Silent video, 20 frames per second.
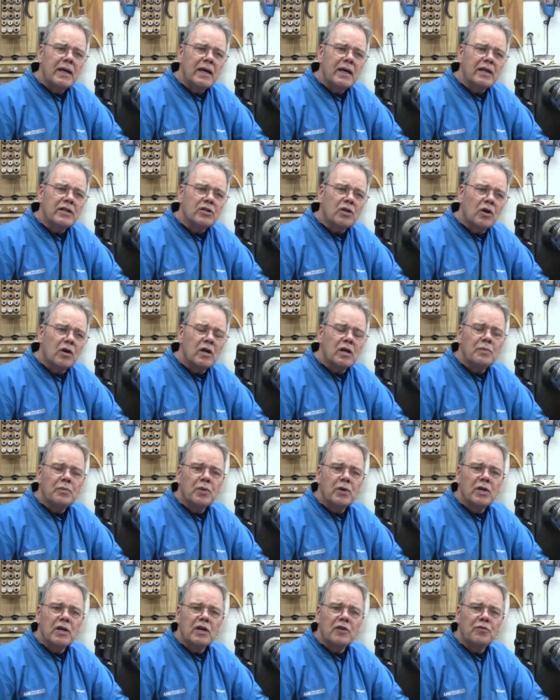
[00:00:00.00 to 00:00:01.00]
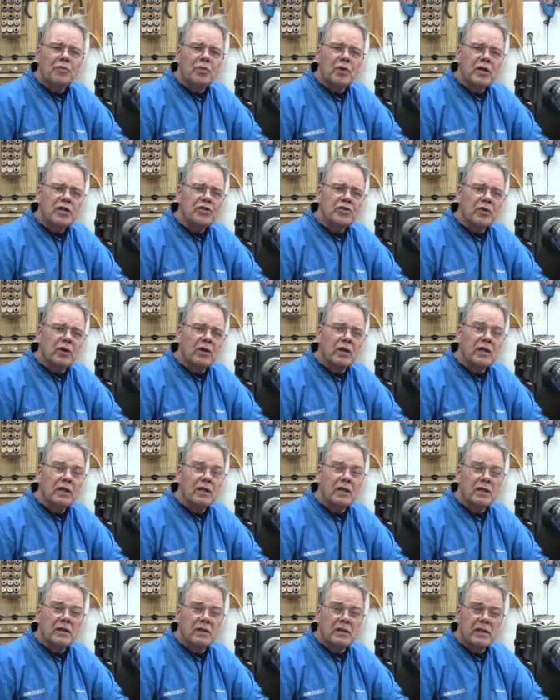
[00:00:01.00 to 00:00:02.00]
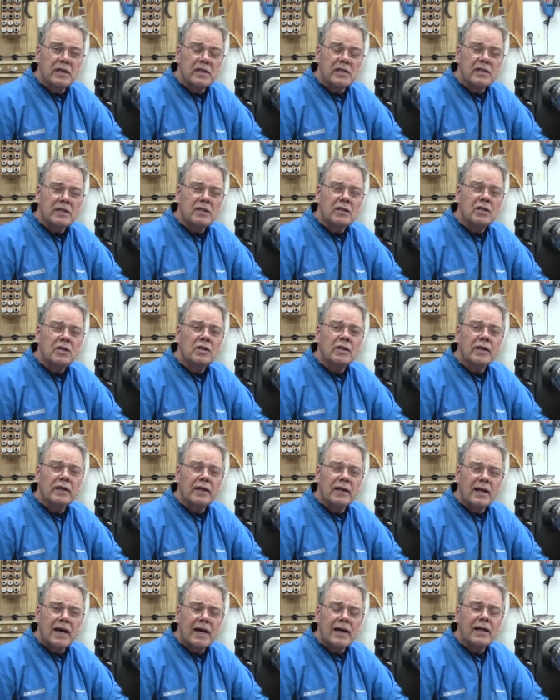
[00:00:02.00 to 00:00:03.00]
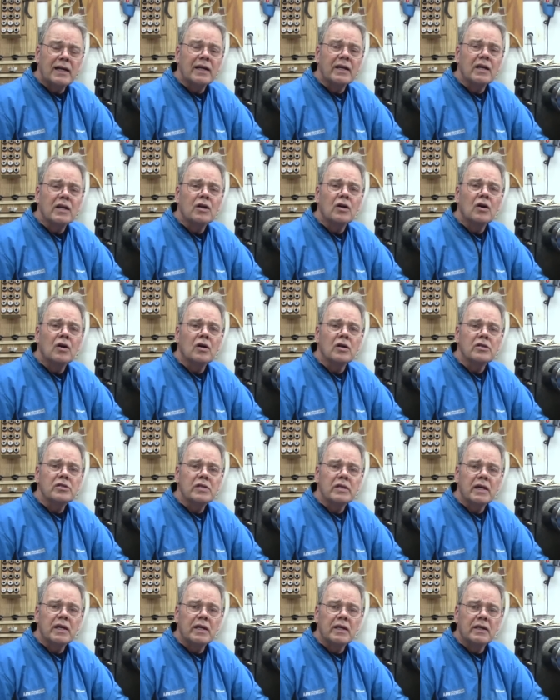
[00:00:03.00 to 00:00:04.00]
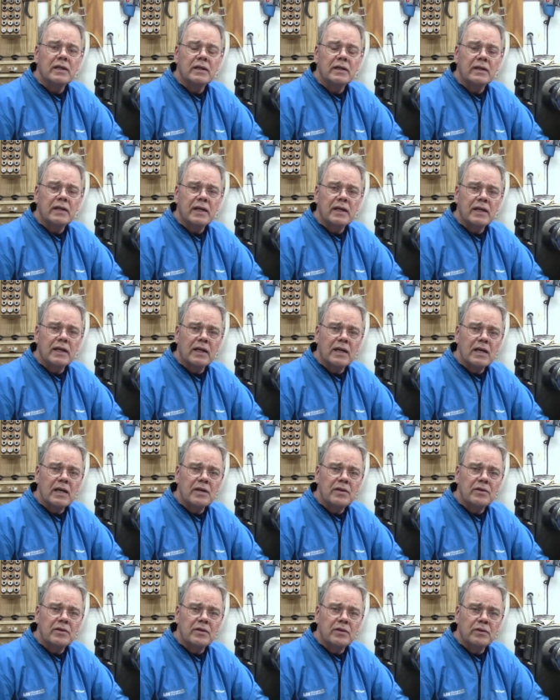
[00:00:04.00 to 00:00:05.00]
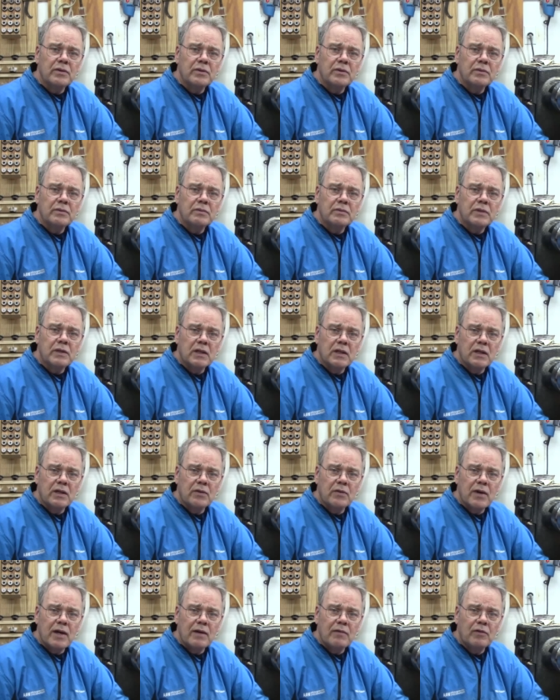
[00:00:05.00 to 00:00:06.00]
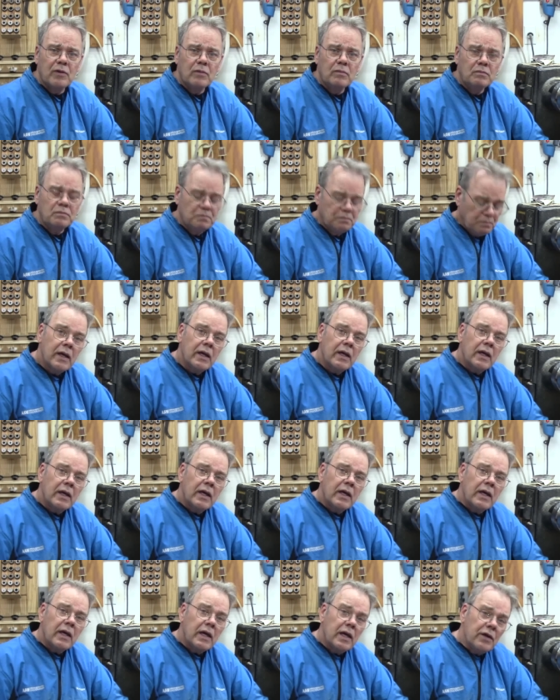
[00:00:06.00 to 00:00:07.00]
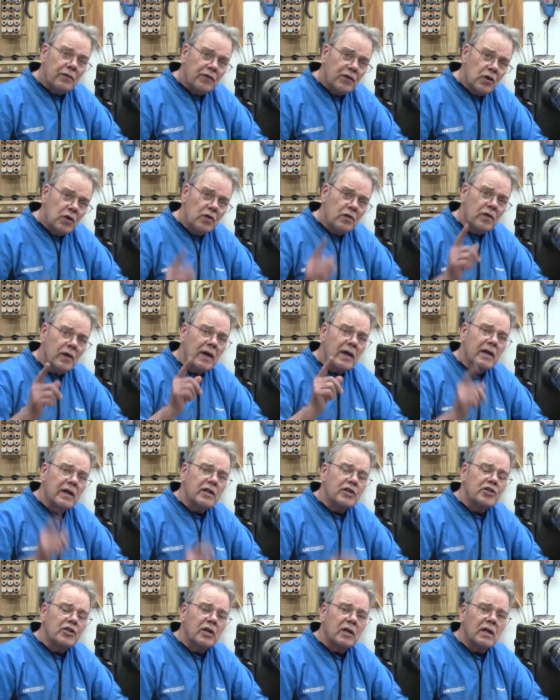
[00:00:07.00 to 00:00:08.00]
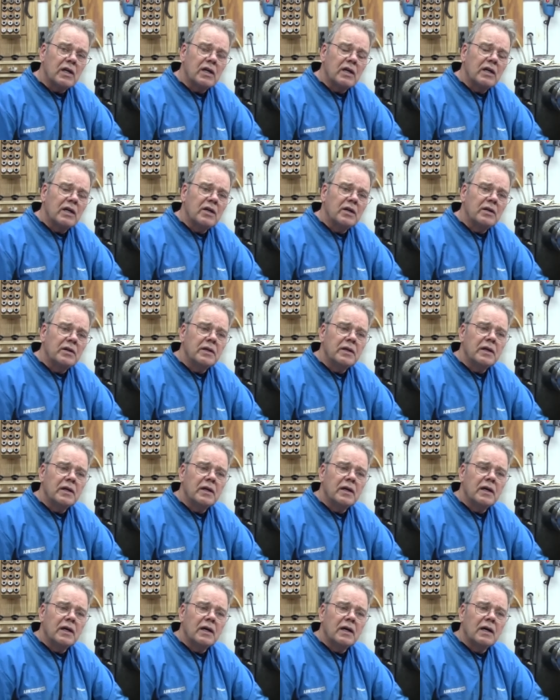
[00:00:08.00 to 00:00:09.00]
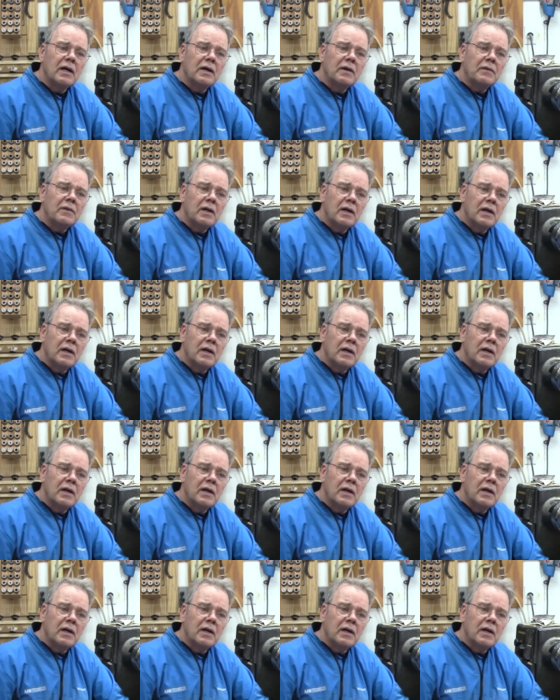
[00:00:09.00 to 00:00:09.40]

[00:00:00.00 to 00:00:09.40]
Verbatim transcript: It's hard to put enough pressure on it that, that's likely to cause that that lathe to to unravel if you've had a chuck un, uh,